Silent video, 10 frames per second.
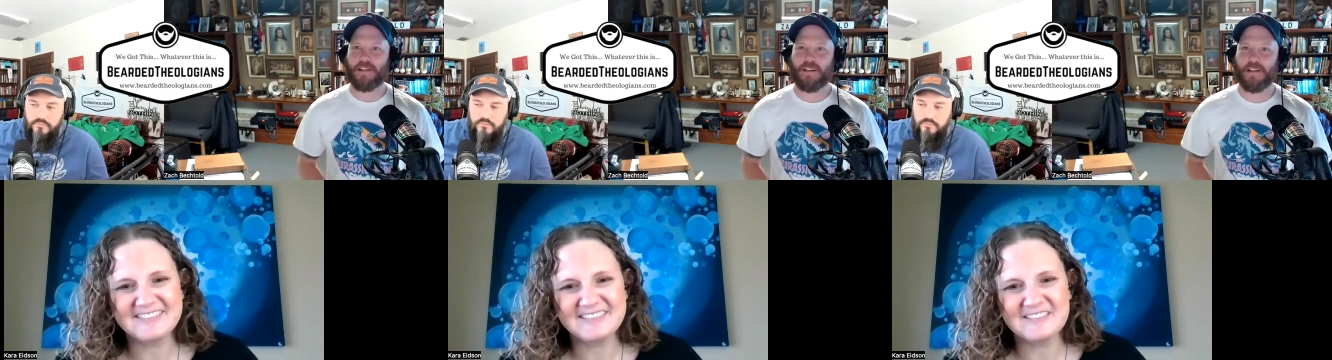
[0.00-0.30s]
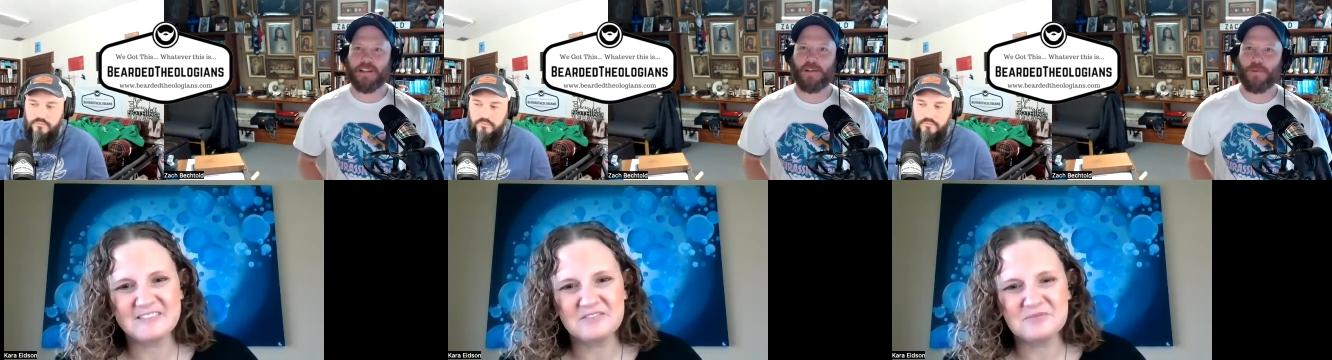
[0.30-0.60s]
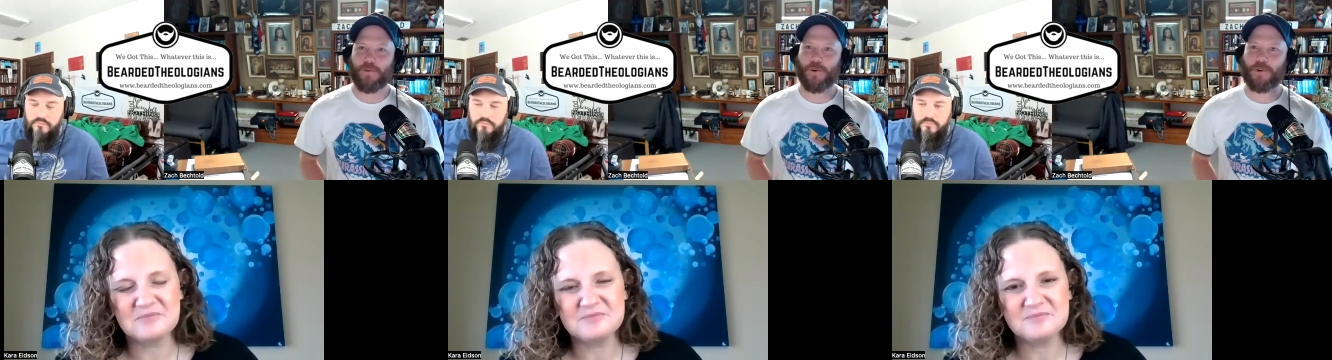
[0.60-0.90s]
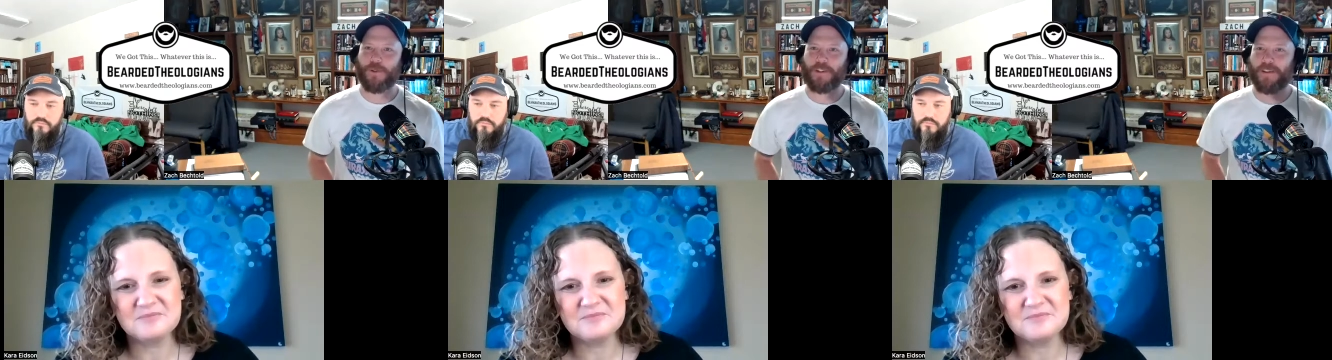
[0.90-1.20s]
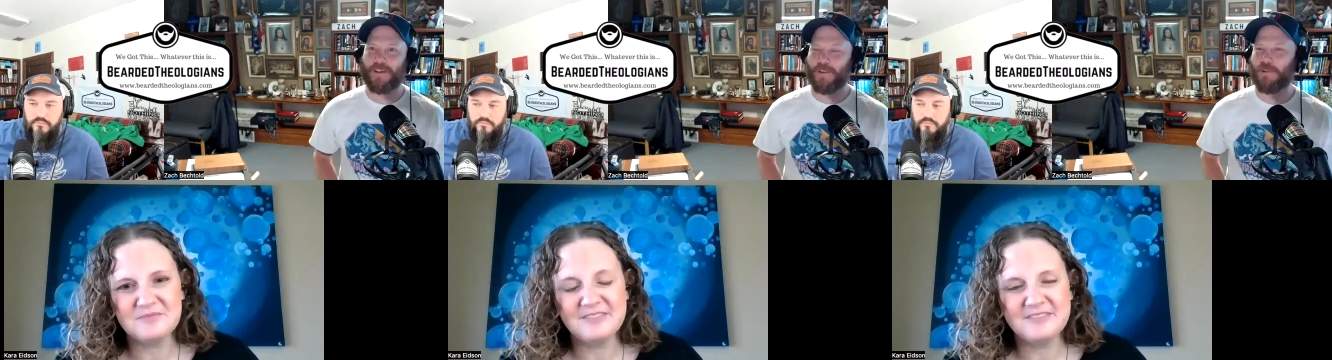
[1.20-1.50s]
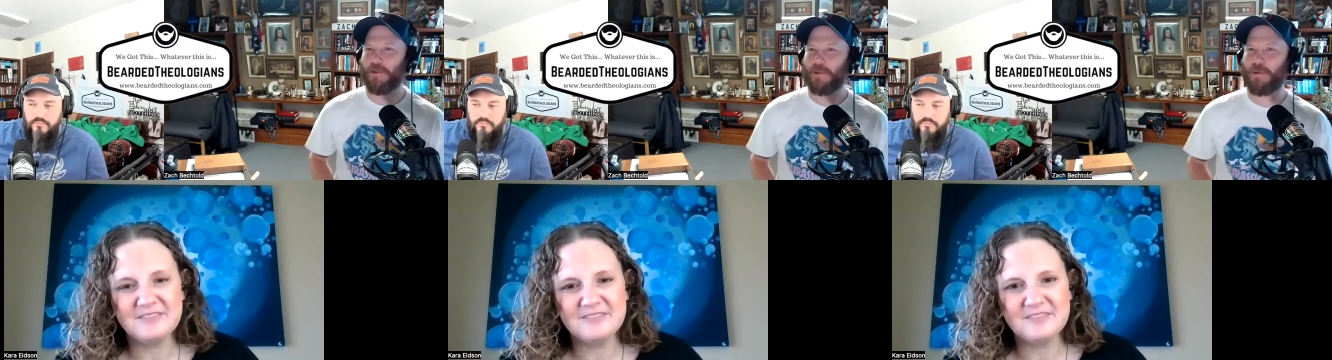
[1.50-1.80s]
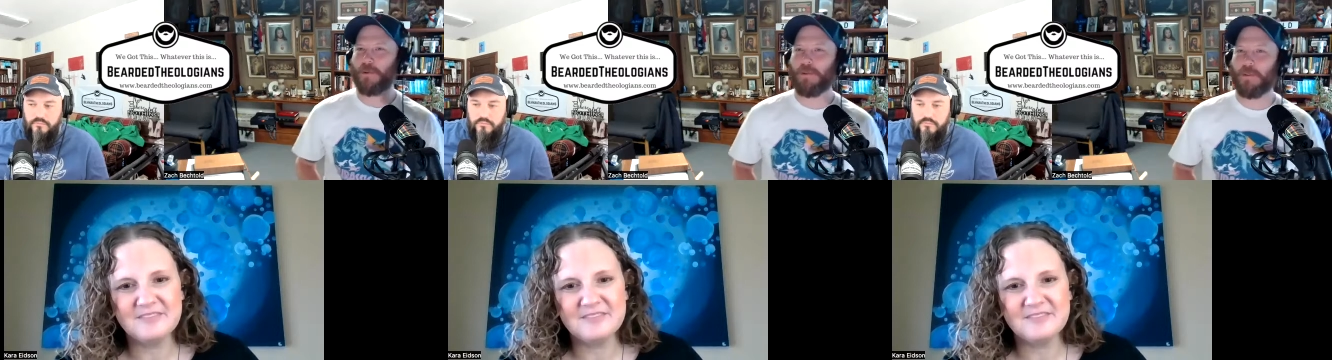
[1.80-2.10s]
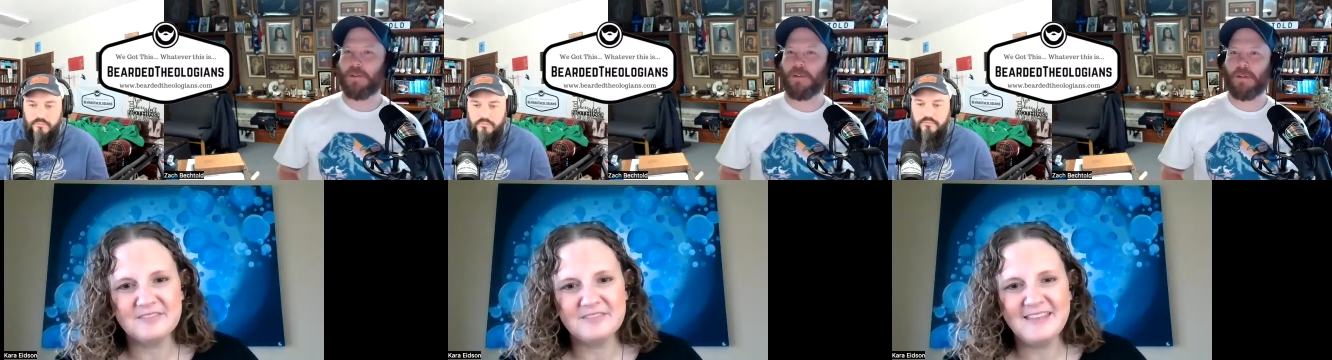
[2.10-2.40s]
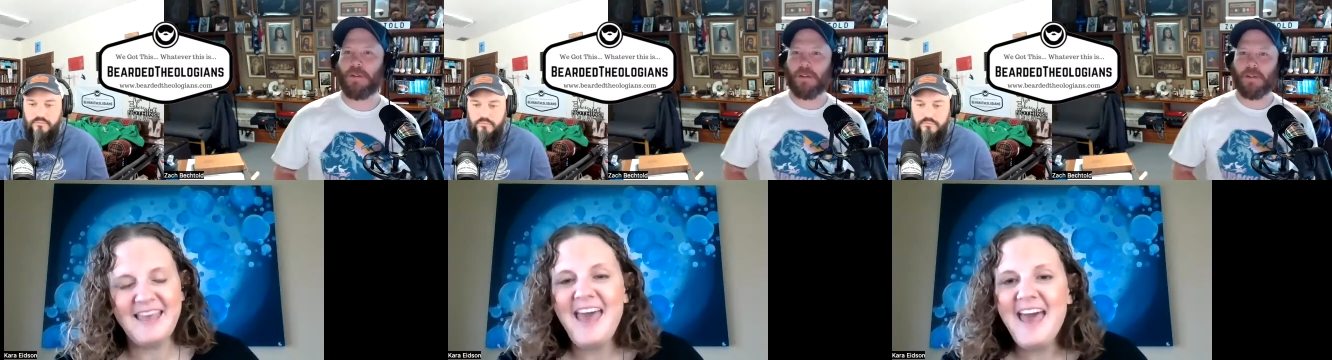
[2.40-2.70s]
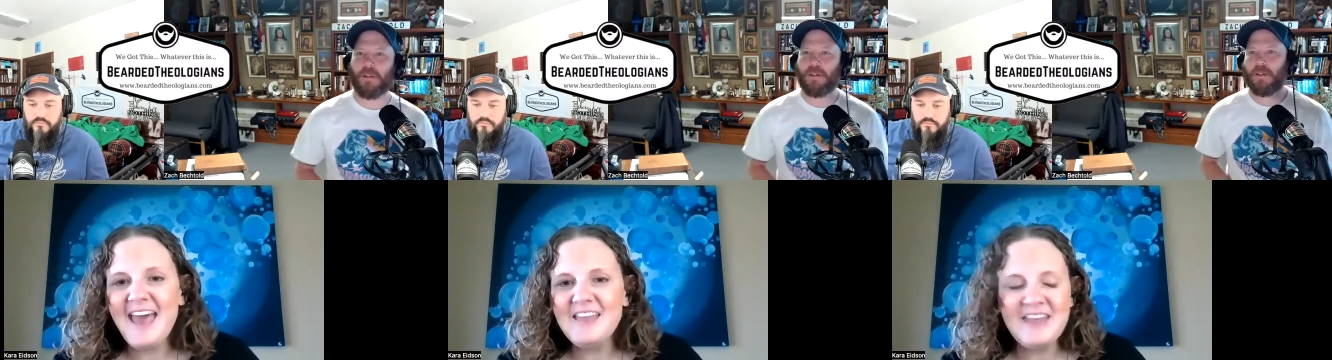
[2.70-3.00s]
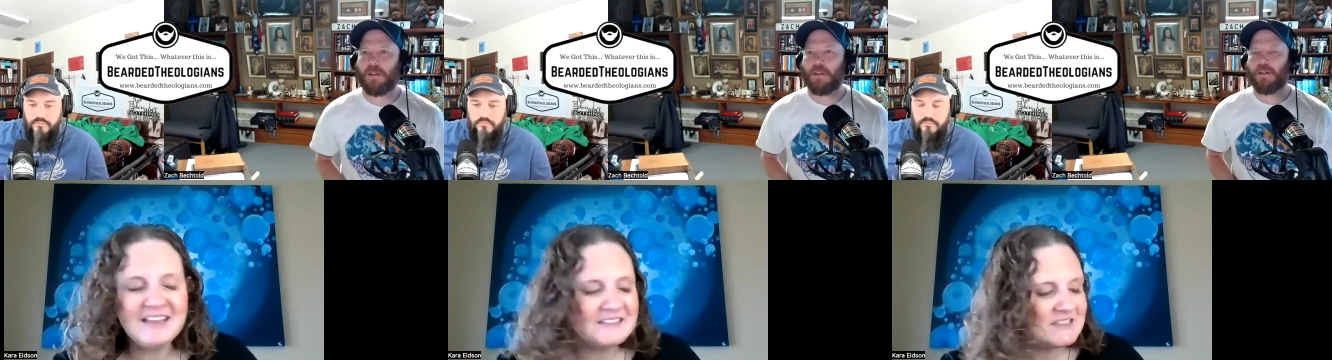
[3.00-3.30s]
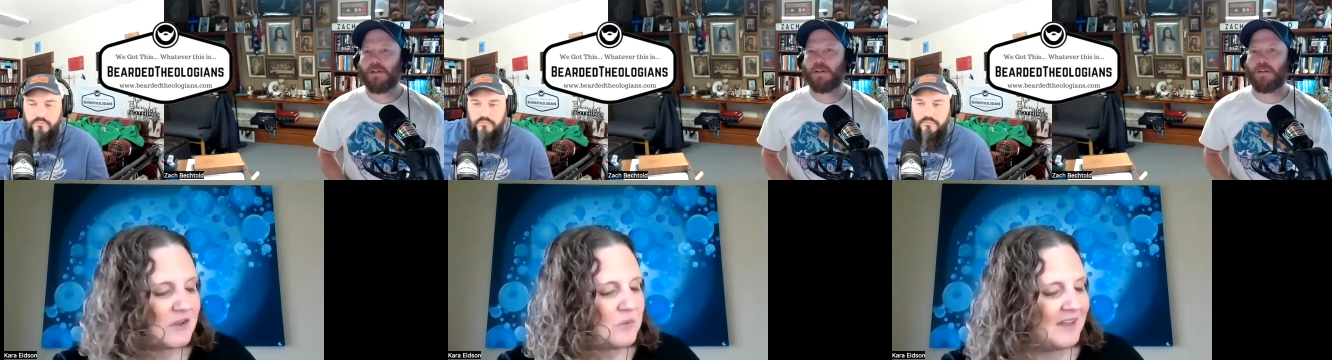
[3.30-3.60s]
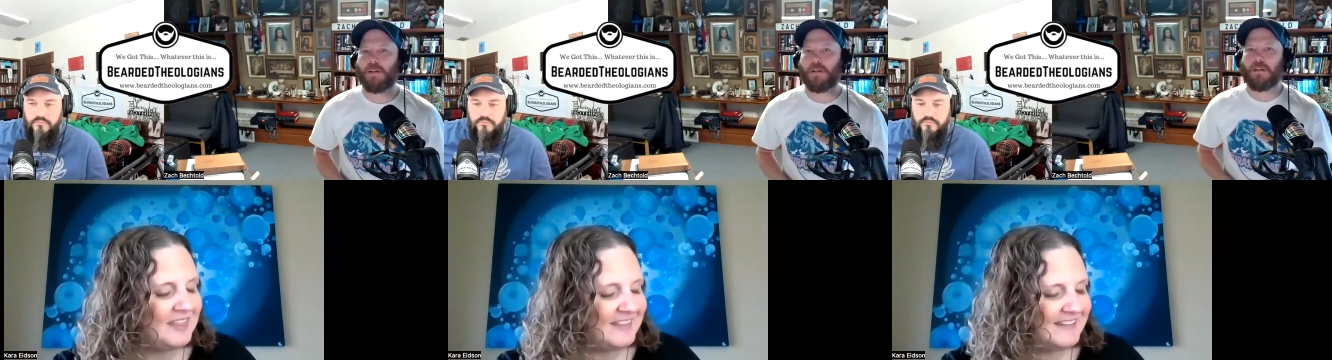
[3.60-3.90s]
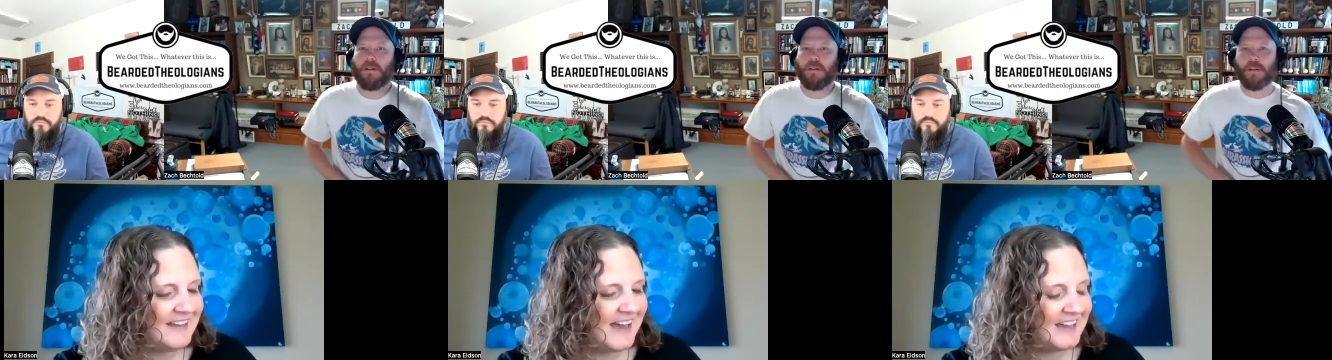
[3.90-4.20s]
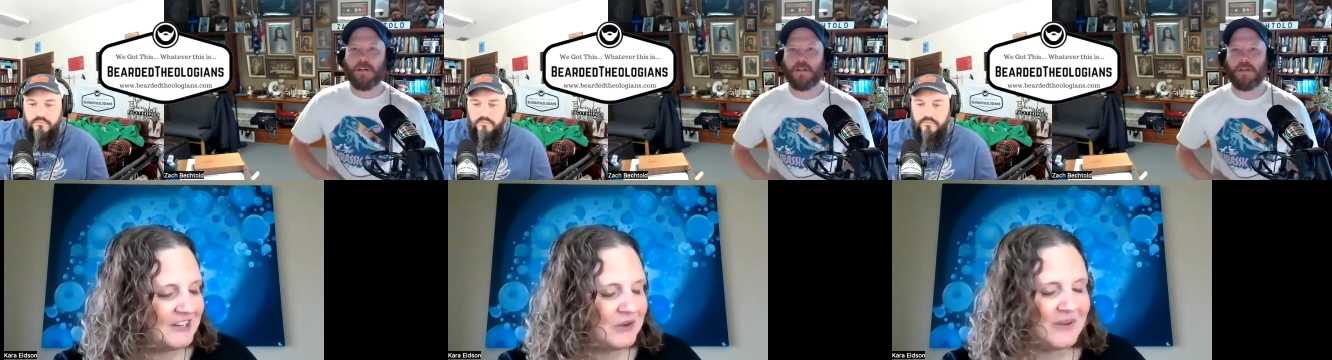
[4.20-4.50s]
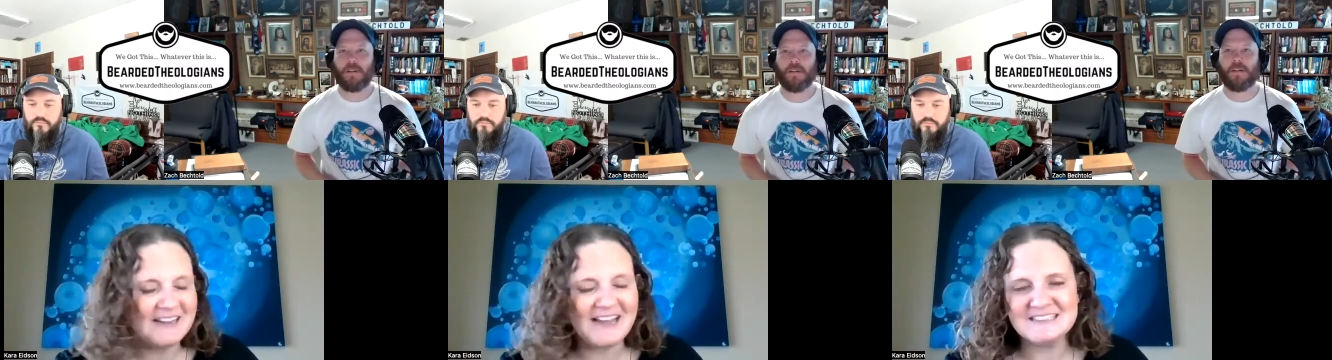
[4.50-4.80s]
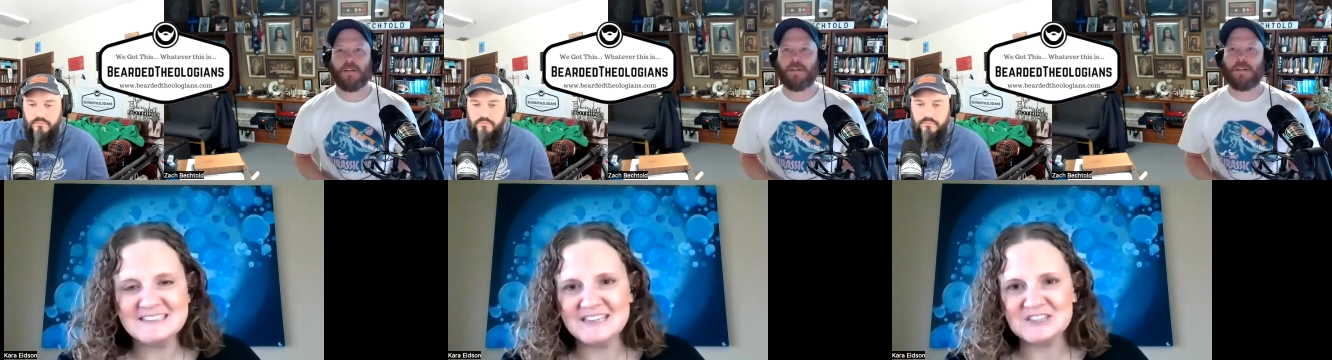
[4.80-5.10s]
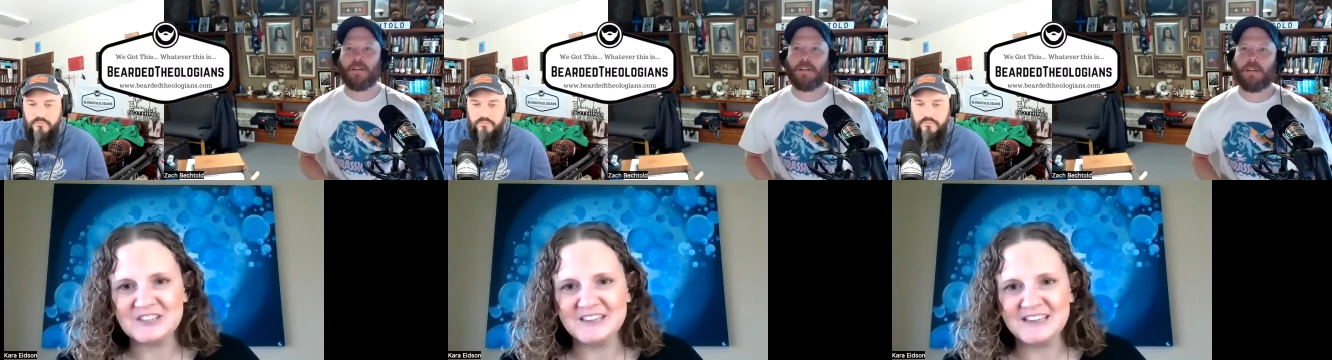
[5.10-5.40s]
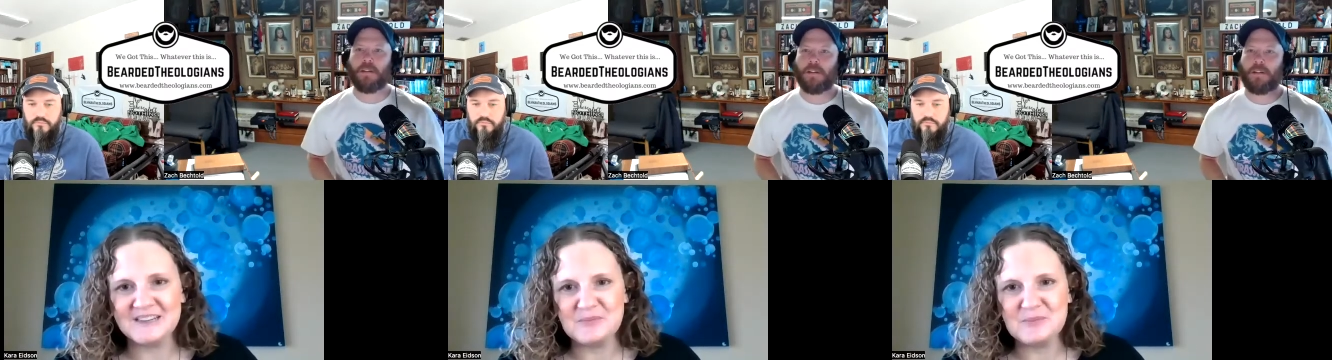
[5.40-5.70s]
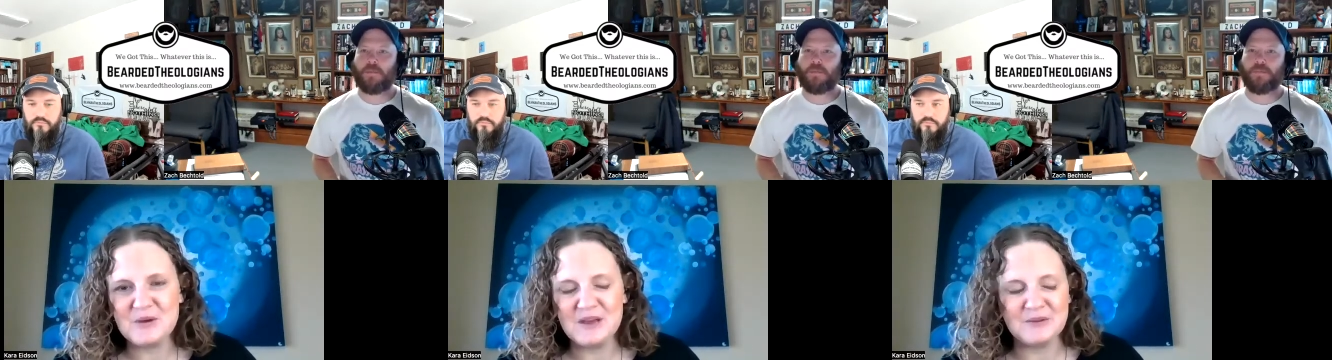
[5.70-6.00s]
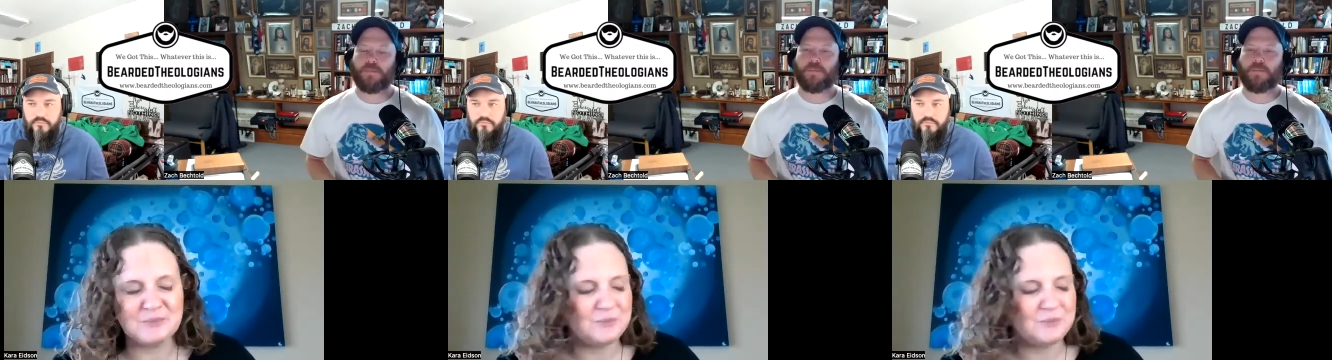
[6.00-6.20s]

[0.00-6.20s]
Speaker 1: the table for us which i think is really cool
Speaker 2: and that's one thing I, you know i, I did actually a, a